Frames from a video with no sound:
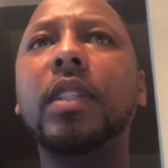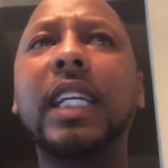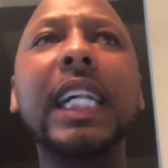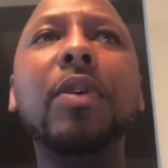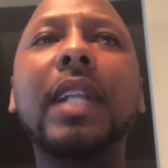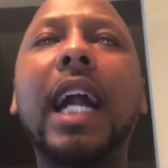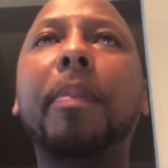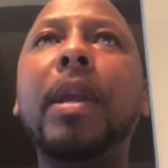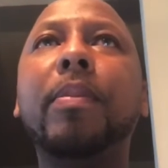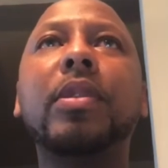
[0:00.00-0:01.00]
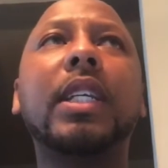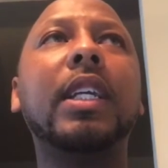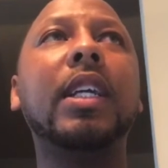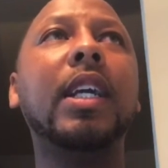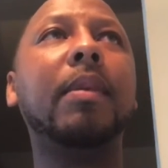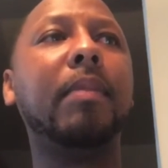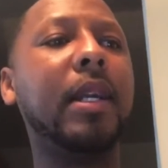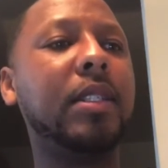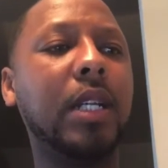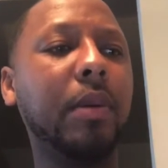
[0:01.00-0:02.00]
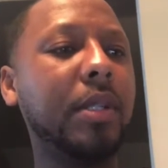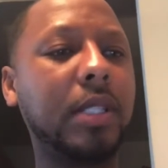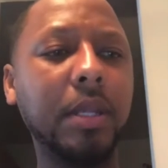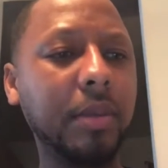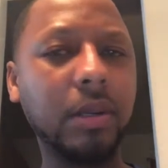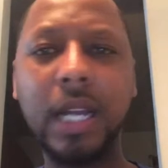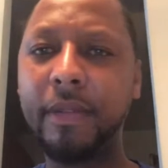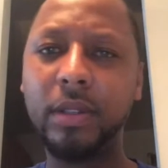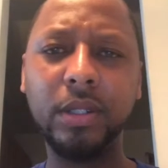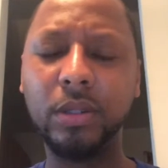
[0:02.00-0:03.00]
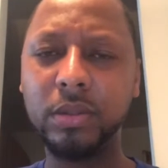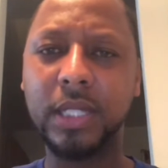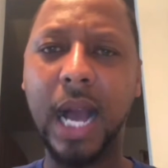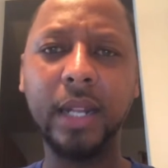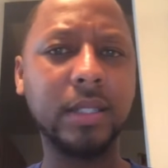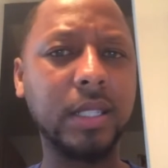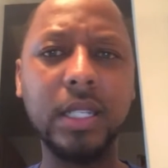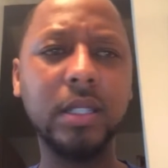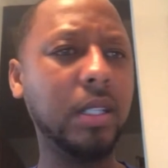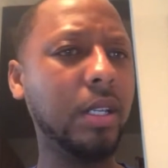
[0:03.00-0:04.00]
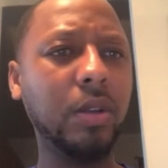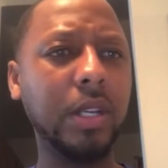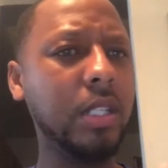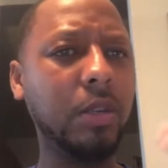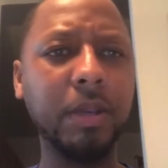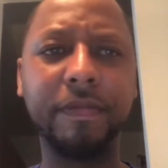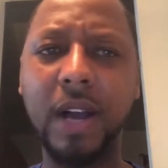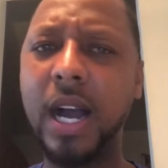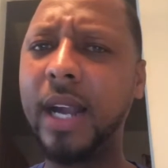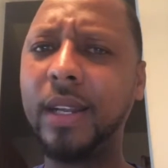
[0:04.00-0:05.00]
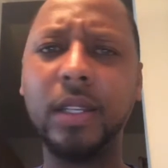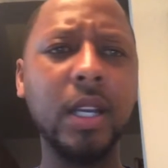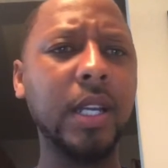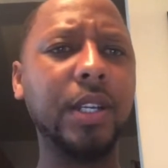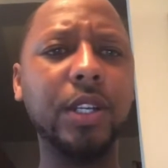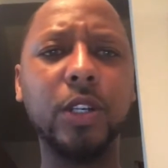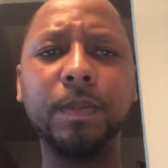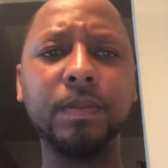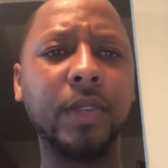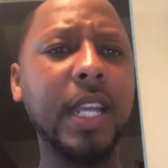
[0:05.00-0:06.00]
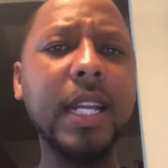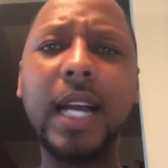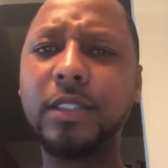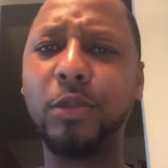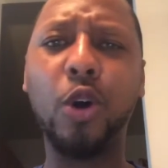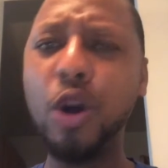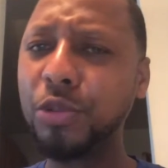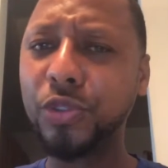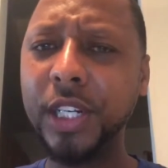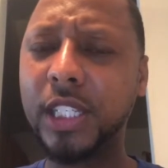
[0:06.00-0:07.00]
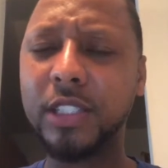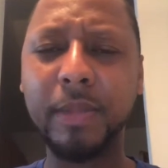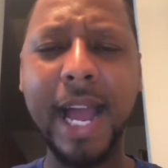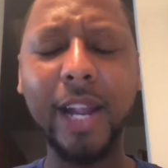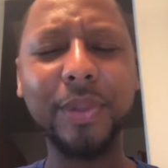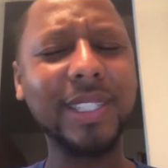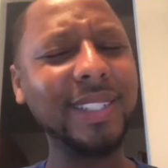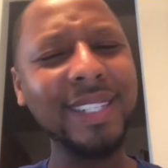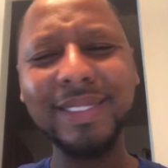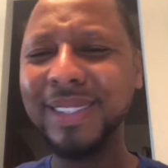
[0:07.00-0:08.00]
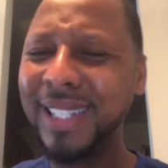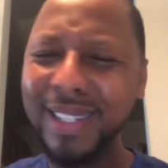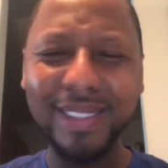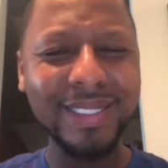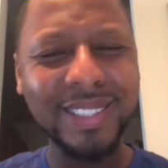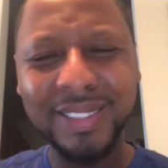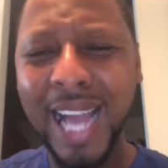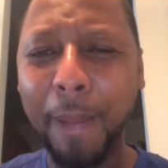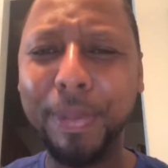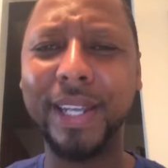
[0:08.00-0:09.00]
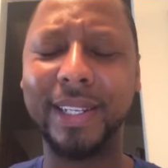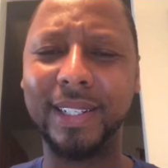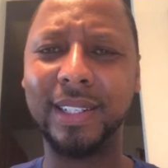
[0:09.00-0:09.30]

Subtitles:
I know a lot of people saying, man, Jarrett Stidham's going to have a, solid season. And, he's going to be fine. And, he got some arm strength and some accuracy. Stop it.